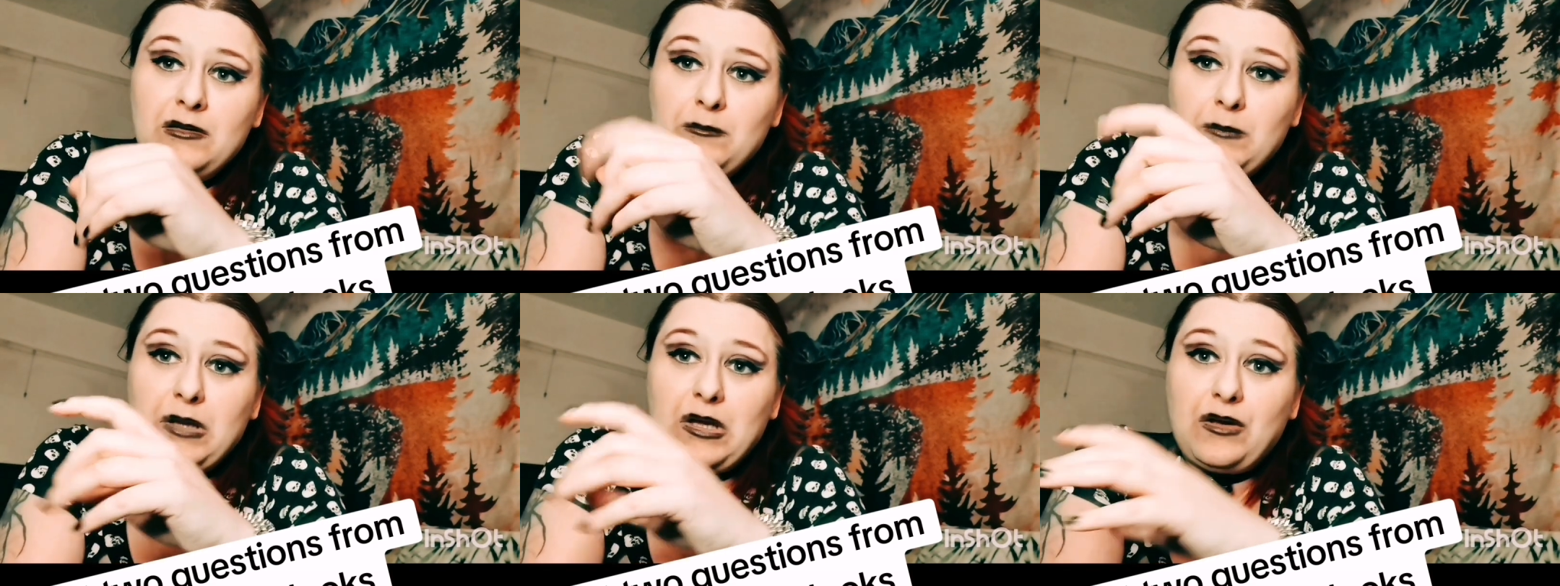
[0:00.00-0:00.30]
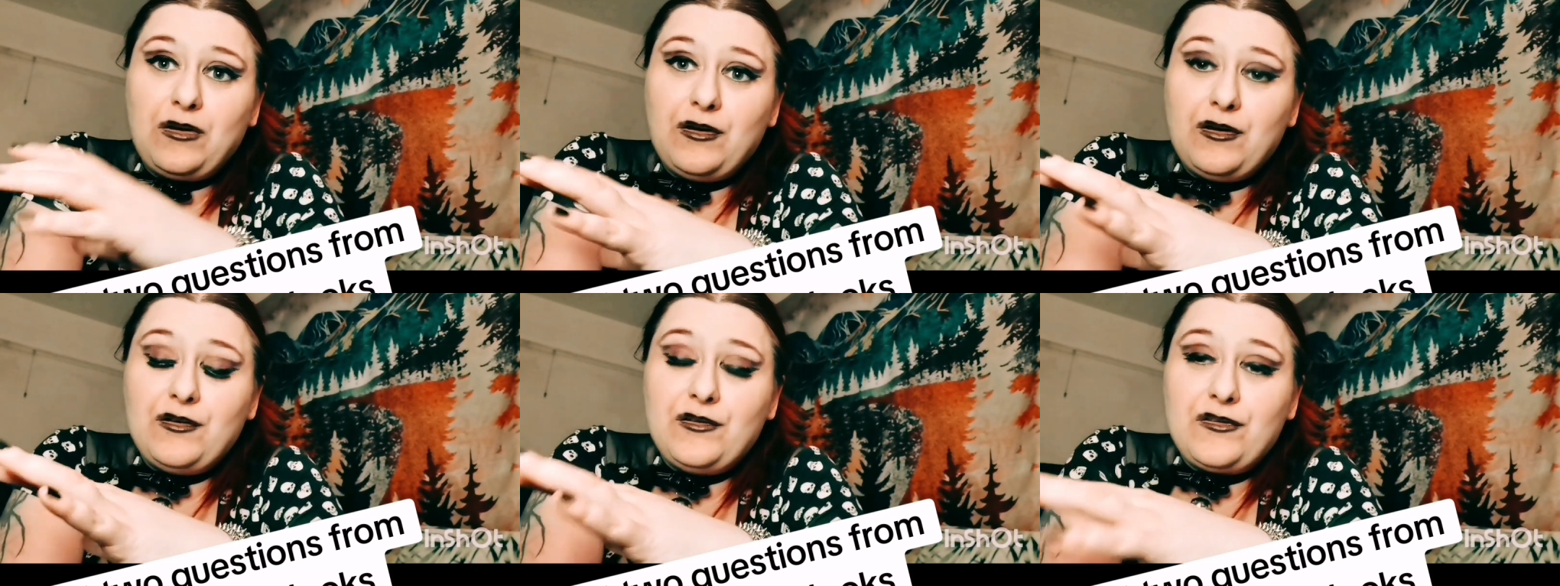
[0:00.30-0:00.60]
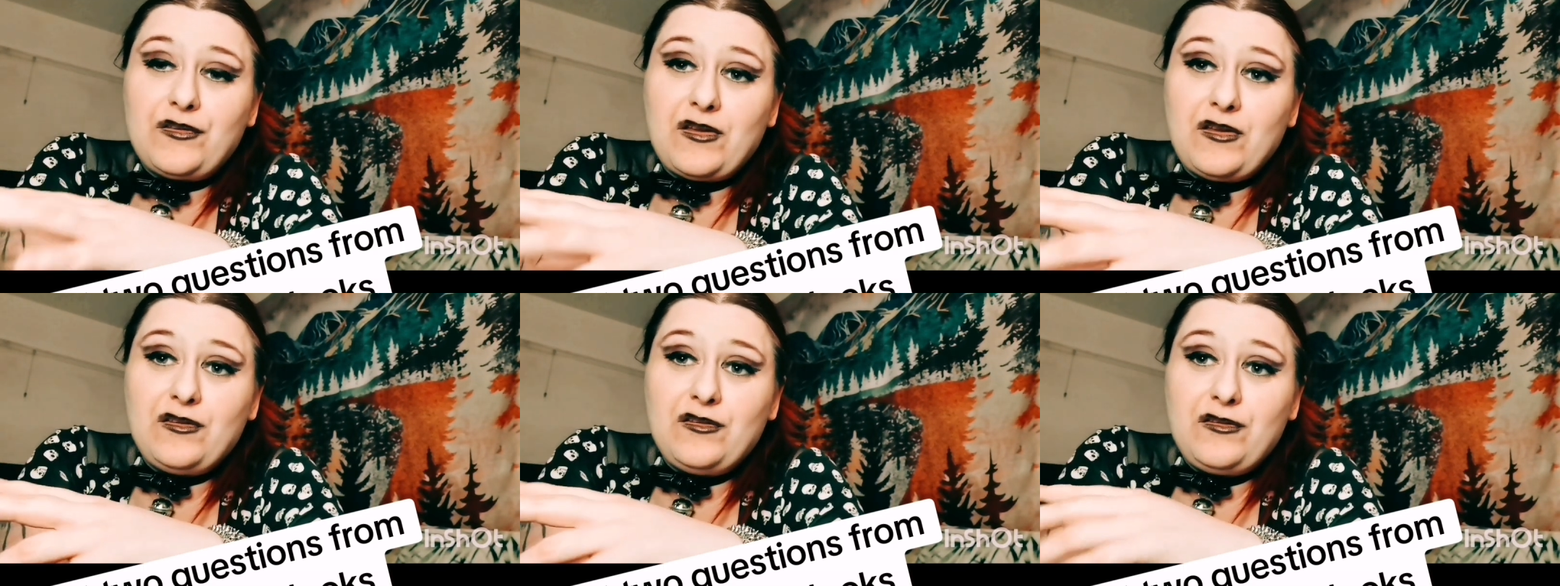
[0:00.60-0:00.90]

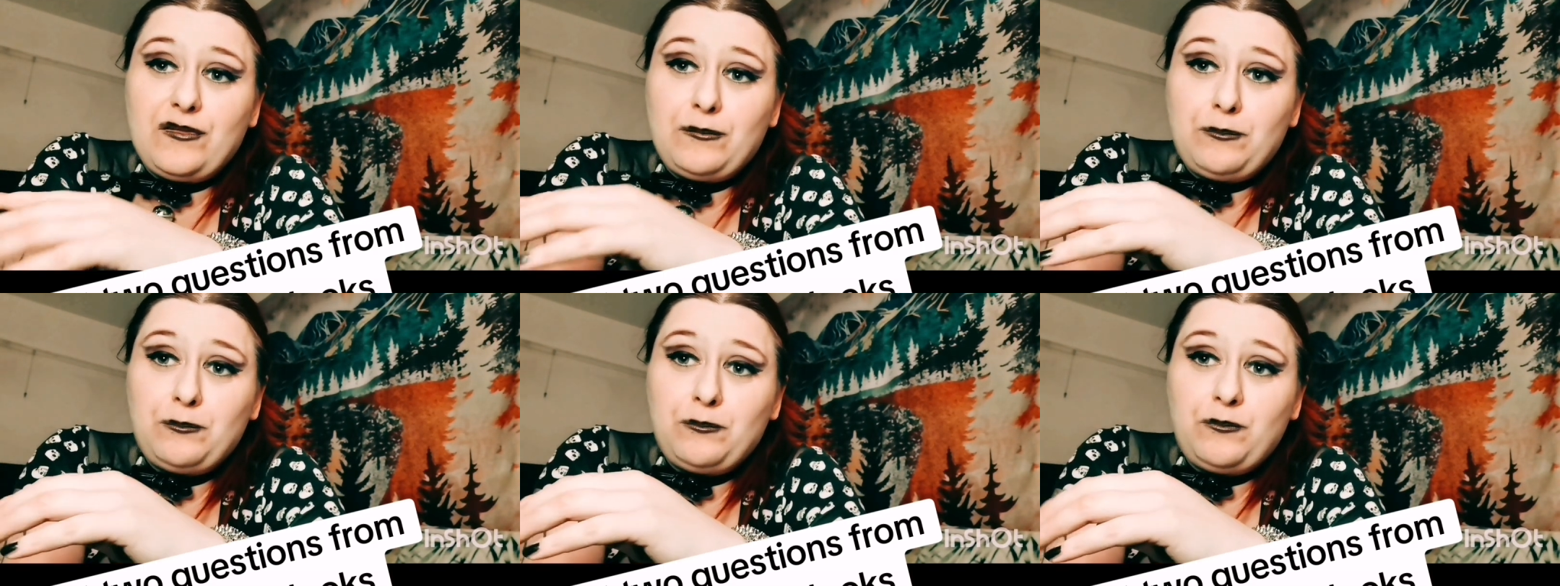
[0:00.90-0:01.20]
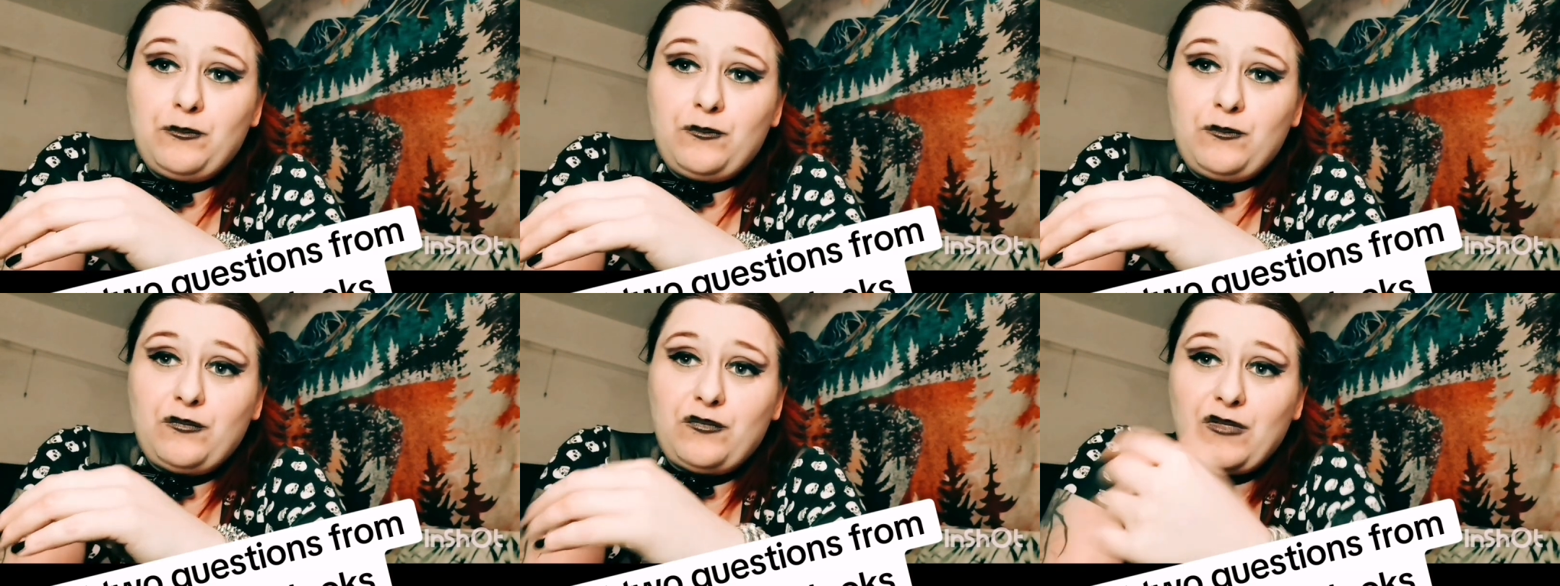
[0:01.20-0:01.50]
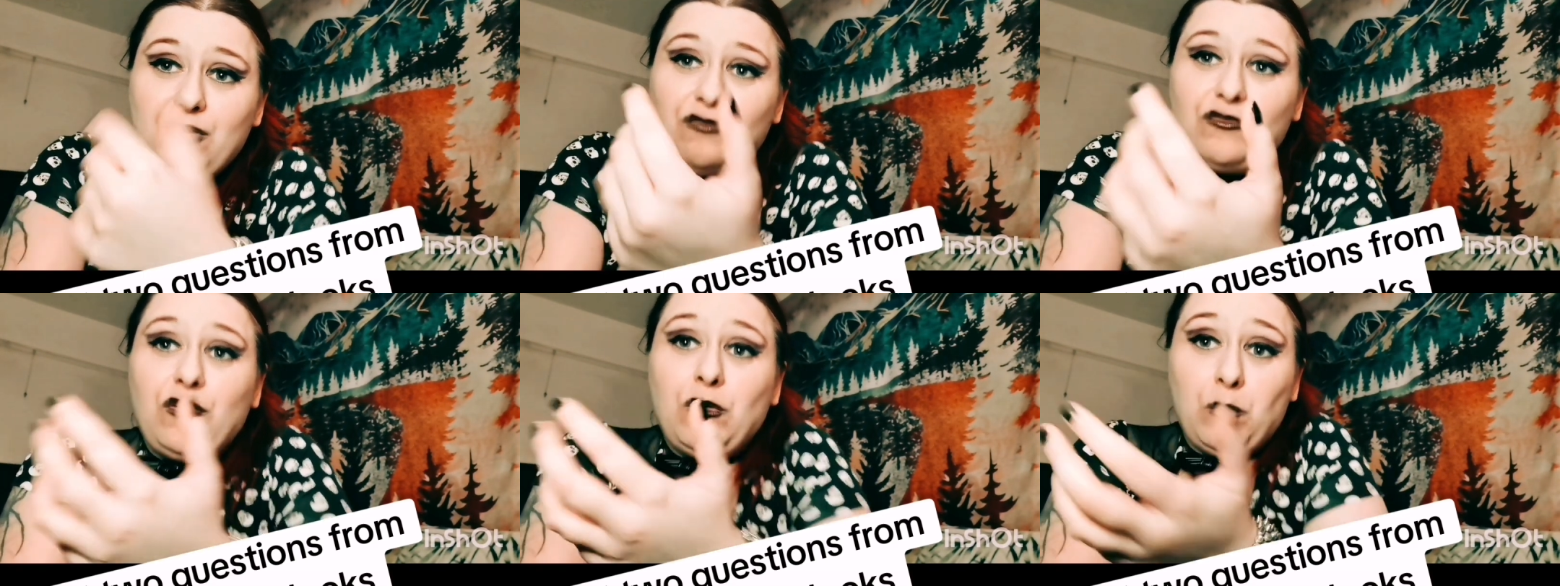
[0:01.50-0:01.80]
because as
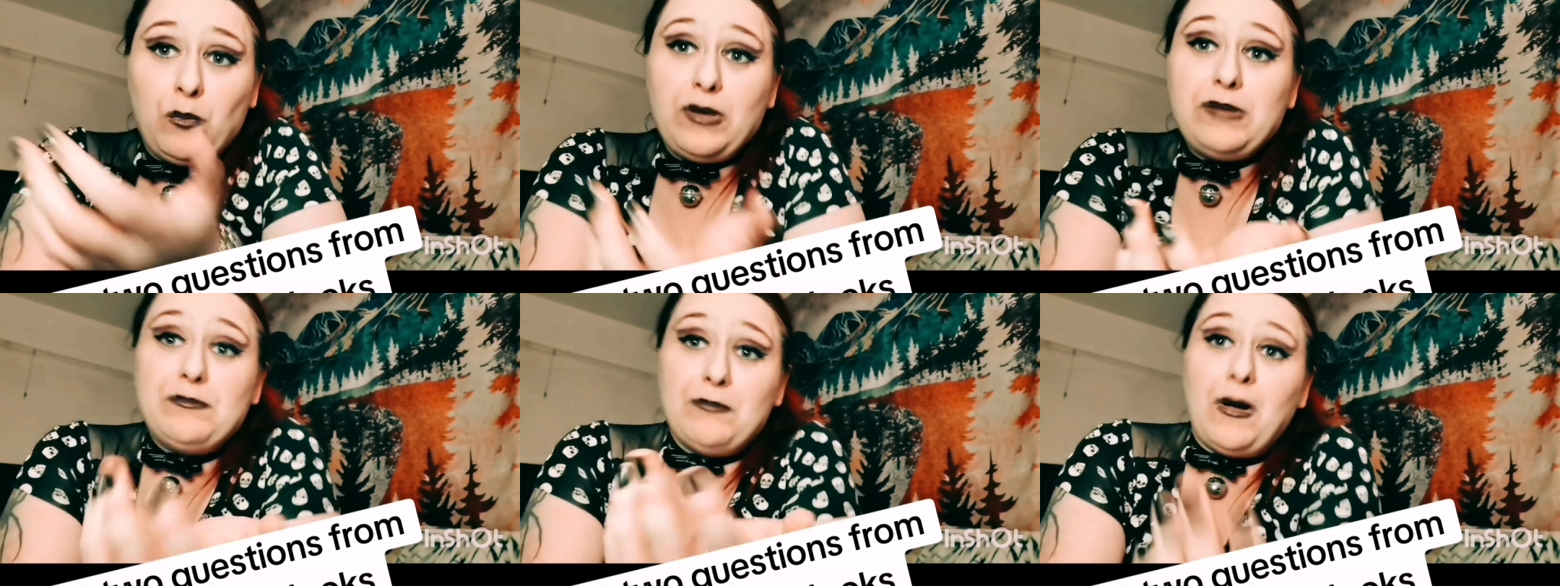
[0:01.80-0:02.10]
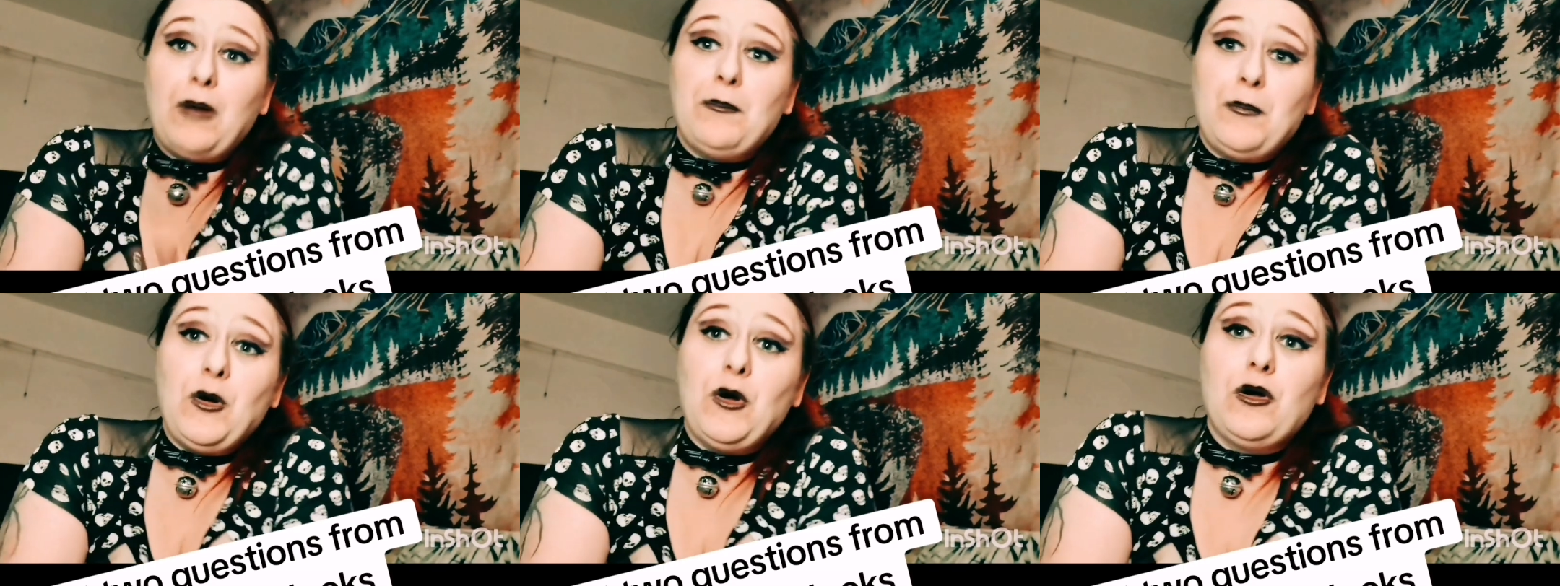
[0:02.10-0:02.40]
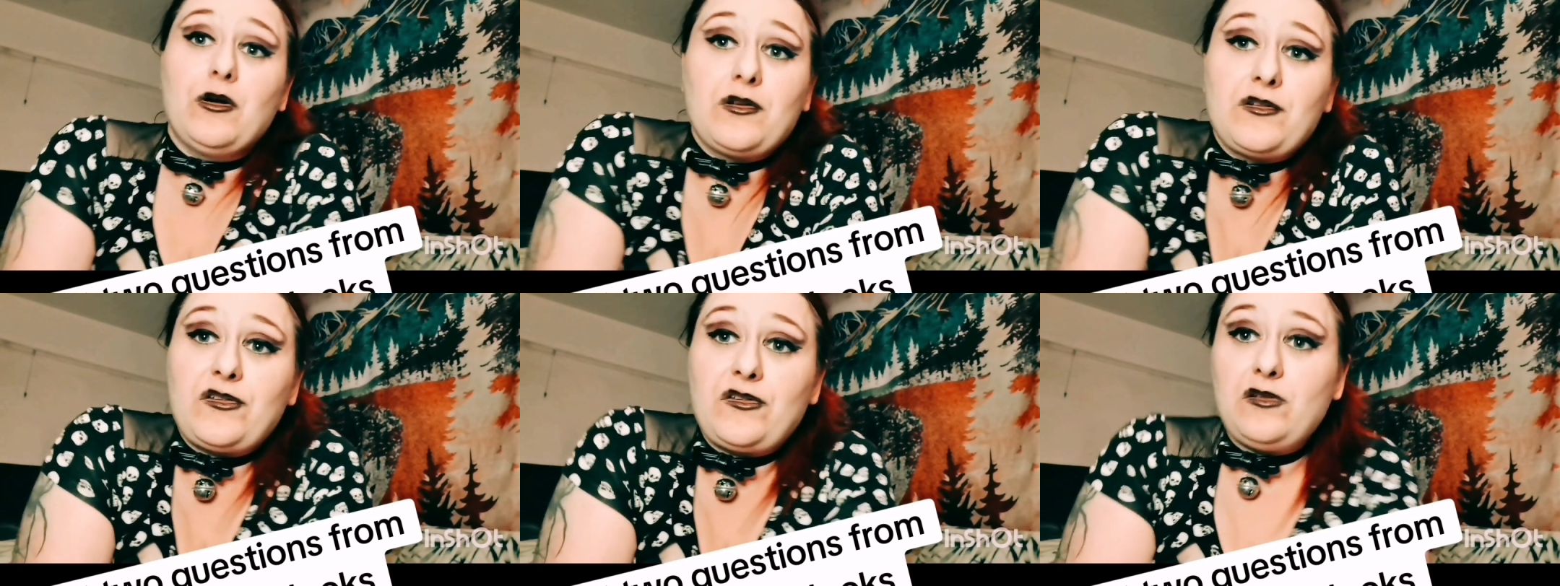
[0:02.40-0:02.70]
if you read my
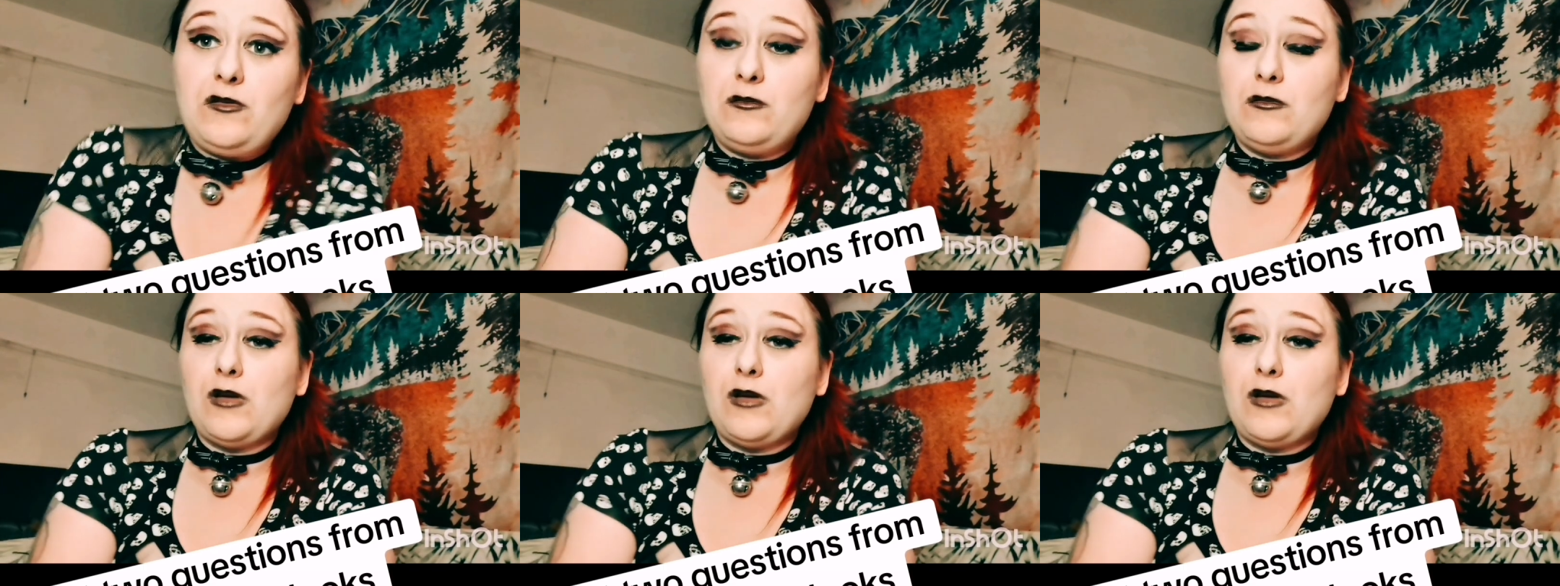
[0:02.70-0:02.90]
books, you